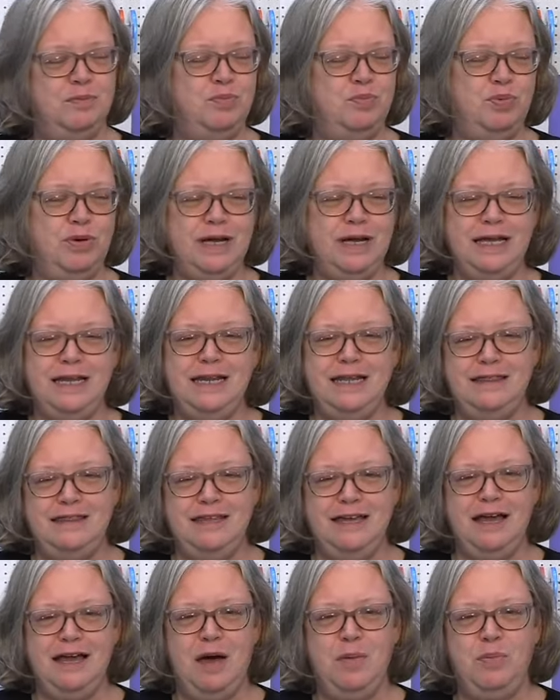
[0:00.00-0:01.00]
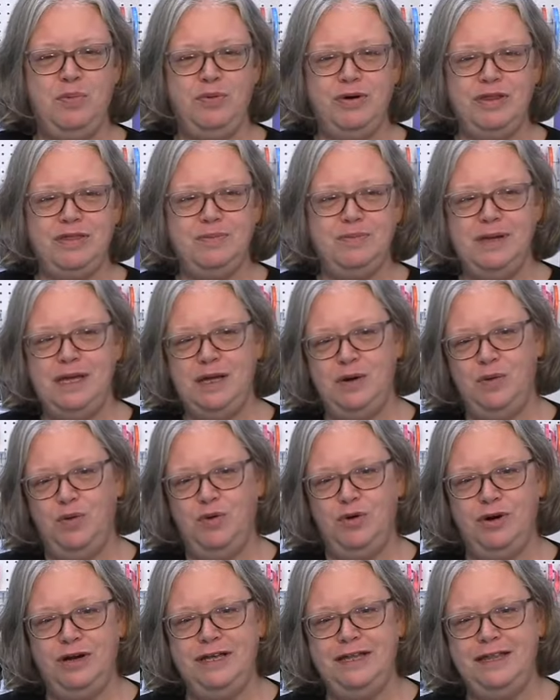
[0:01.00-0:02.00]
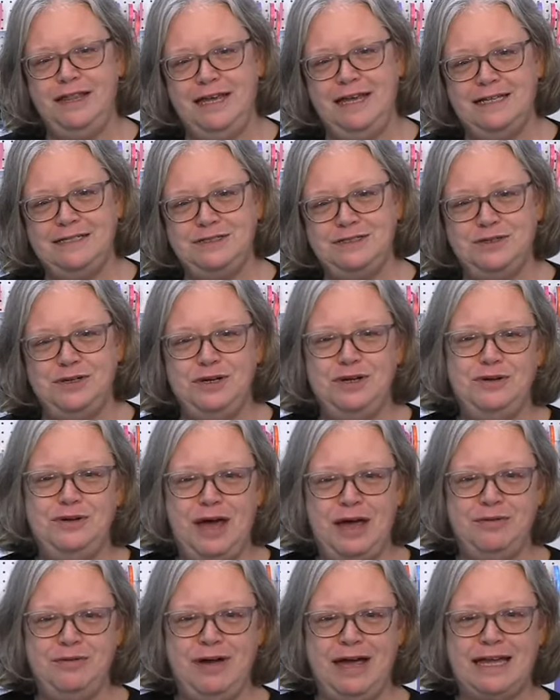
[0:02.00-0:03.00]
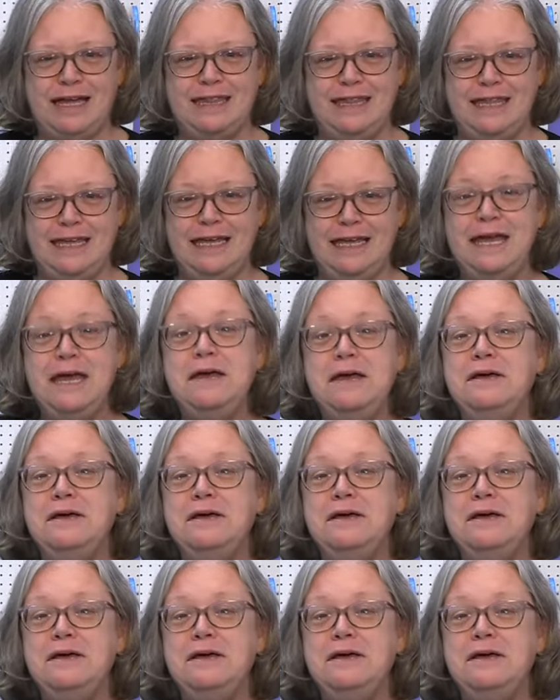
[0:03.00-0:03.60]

bring anything up with me, or he'll answer you directly.